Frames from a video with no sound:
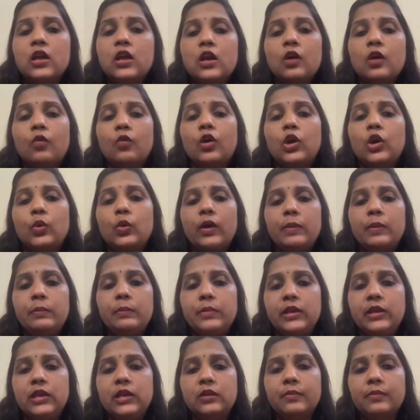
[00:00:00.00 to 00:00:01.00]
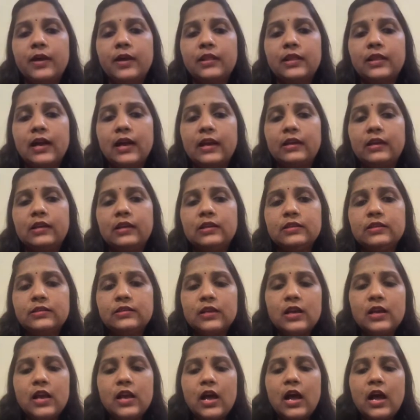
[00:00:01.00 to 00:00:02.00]
What do I mean by that is,
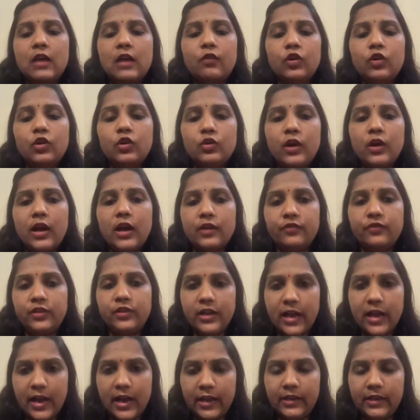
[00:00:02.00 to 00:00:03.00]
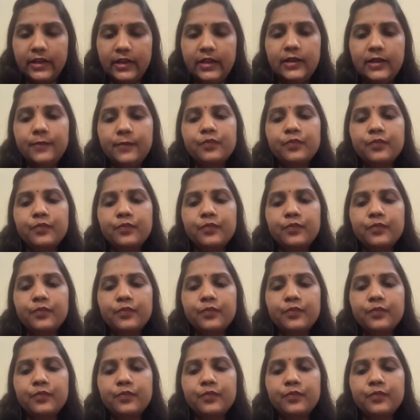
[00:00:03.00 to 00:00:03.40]
I want to have the ID,